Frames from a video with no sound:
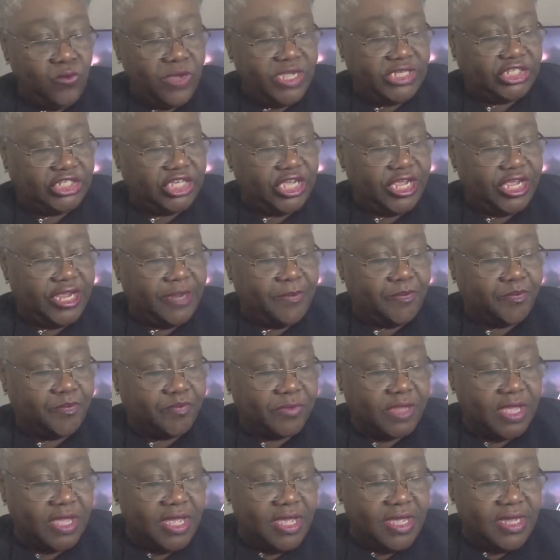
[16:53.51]
which
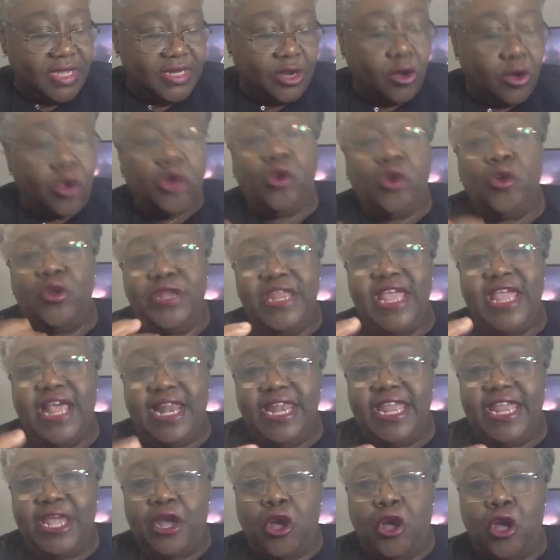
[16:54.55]
the
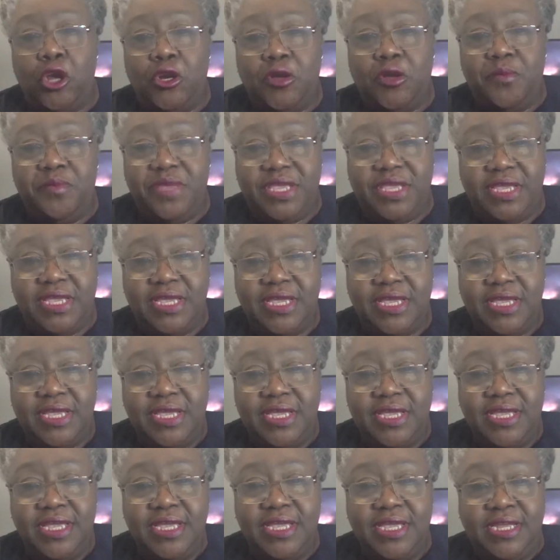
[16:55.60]
colonial economy
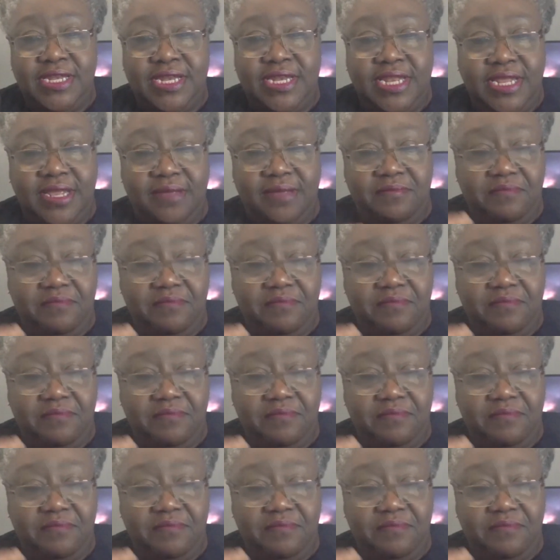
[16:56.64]
in the